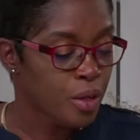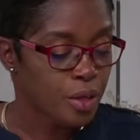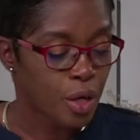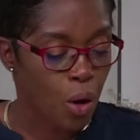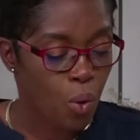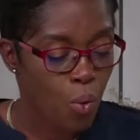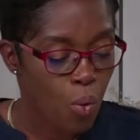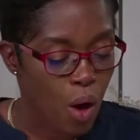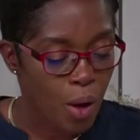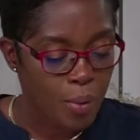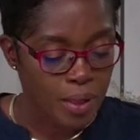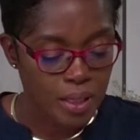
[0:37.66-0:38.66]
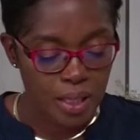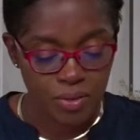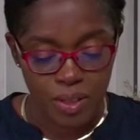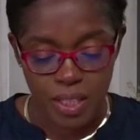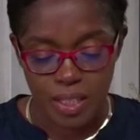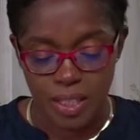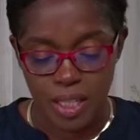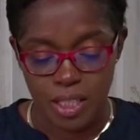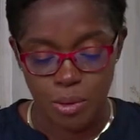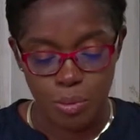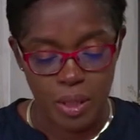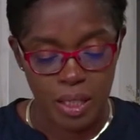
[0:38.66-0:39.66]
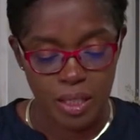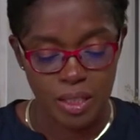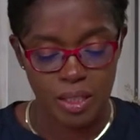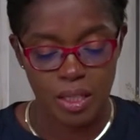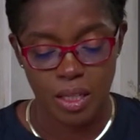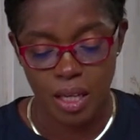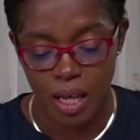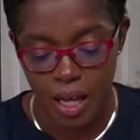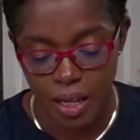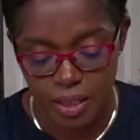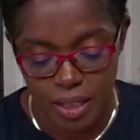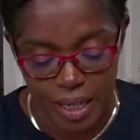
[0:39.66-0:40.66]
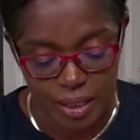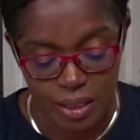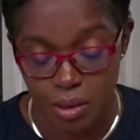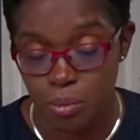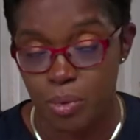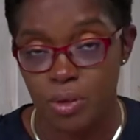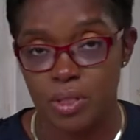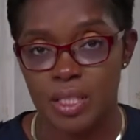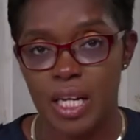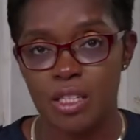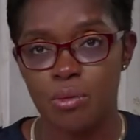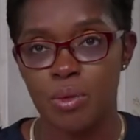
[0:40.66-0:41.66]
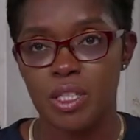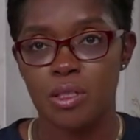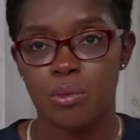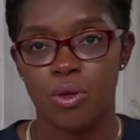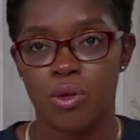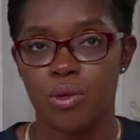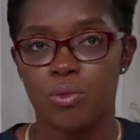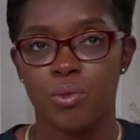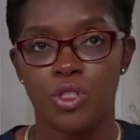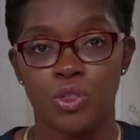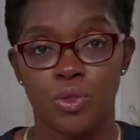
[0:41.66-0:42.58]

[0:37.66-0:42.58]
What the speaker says: Now what we need for this centerpiece is a simple centerpiece mirror which